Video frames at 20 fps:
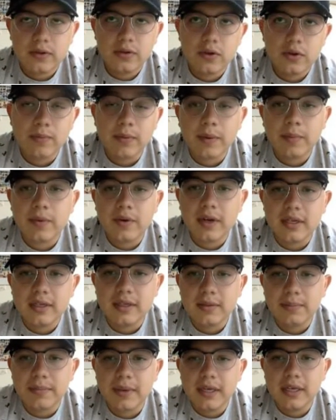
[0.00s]

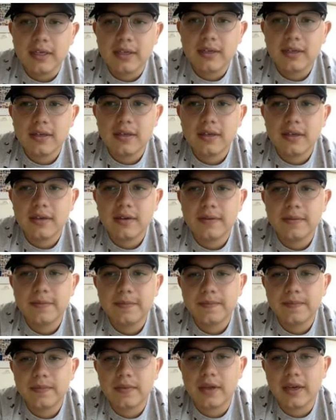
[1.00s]
memorize the piece.
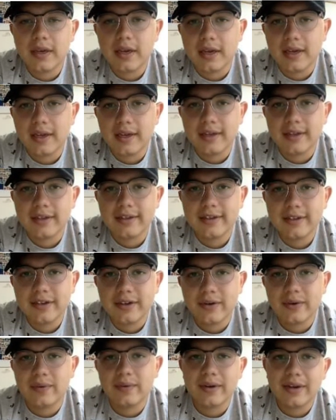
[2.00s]
And
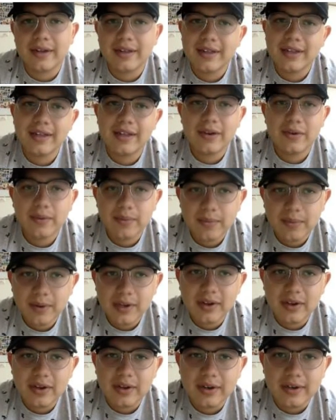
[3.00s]
so I think that would be a